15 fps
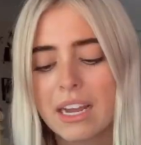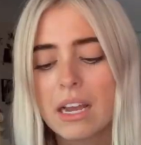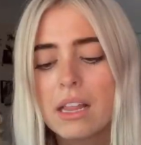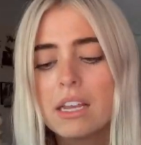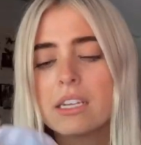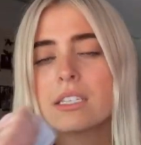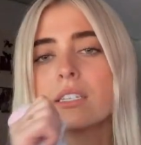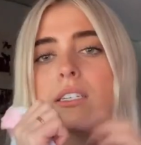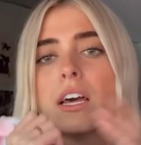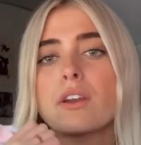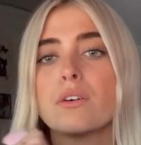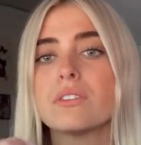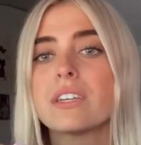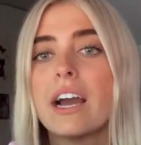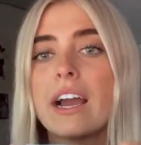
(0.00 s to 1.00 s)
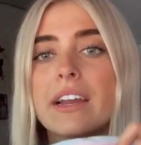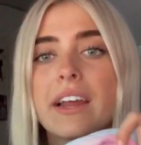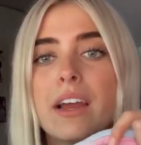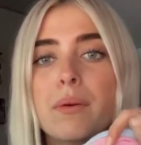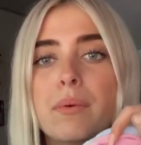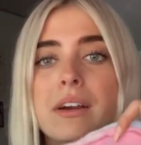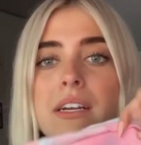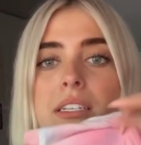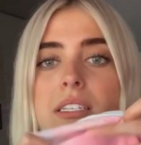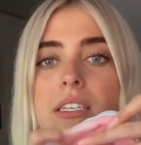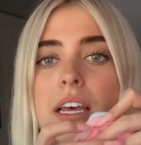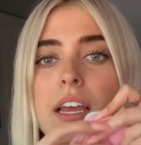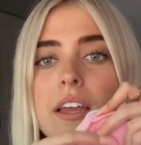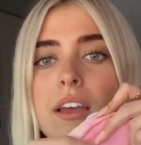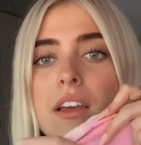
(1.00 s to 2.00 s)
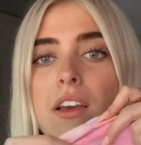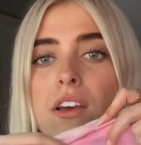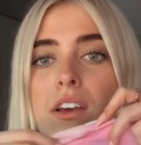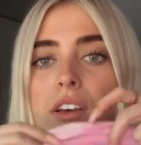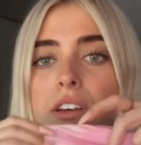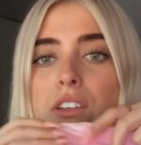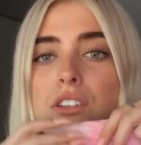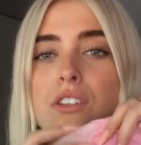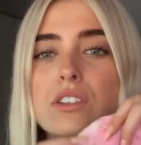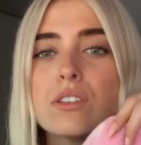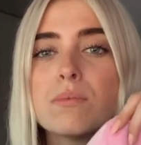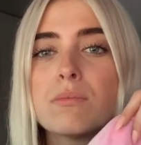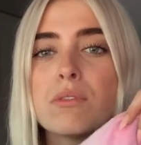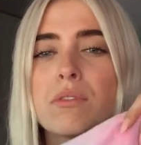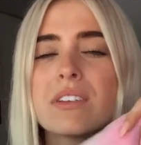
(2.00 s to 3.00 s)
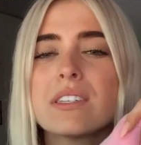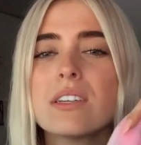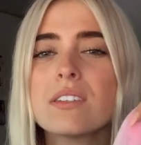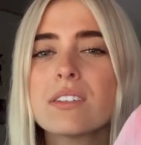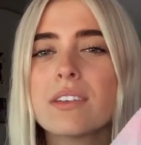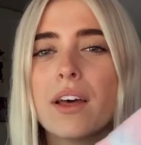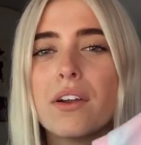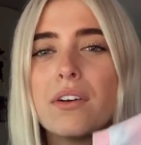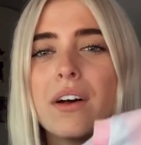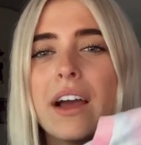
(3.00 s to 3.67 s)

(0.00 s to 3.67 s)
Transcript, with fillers: I like subtle tie-dye where it's like smooth. Is this subtle?